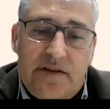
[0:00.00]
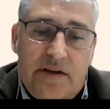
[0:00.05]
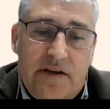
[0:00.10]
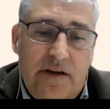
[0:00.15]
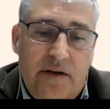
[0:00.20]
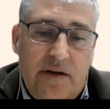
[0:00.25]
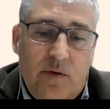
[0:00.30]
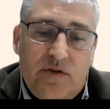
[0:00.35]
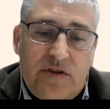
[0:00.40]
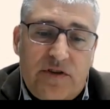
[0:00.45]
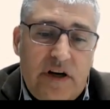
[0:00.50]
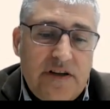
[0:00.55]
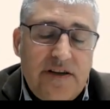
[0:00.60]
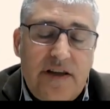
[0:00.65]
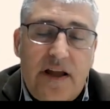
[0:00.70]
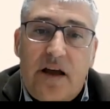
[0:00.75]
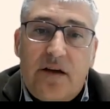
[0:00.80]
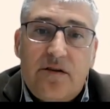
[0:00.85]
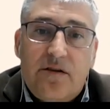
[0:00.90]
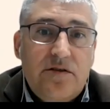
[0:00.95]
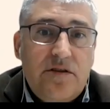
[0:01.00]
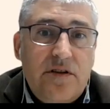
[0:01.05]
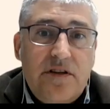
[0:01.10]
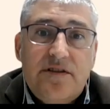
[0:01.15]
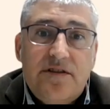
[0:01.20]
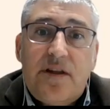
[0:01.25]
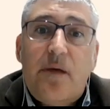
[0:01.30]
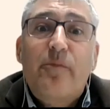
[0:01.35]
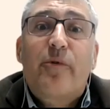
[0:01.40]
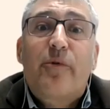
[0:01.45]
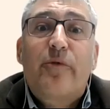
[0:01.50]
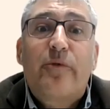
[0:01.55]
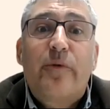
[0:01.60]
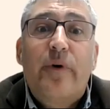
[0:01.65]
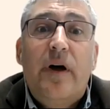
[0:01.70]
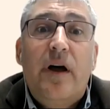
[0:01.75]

ultrasounds, this type of